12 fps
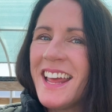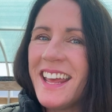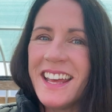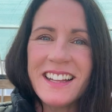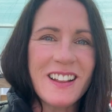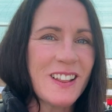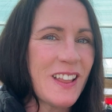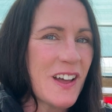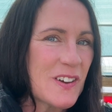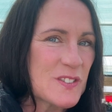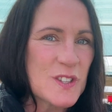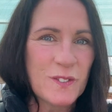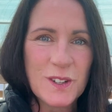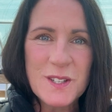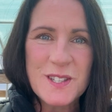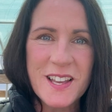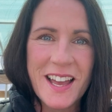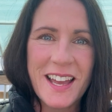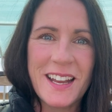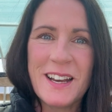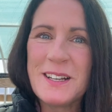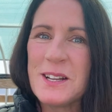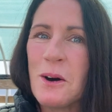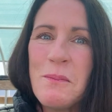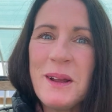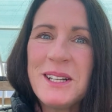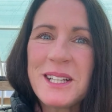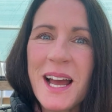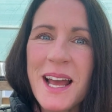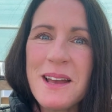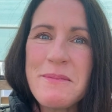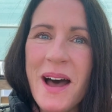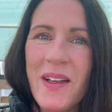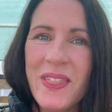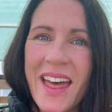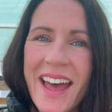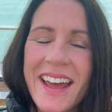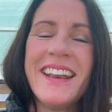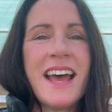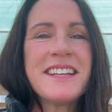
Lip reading: It loves full sun. Don't be shy about that.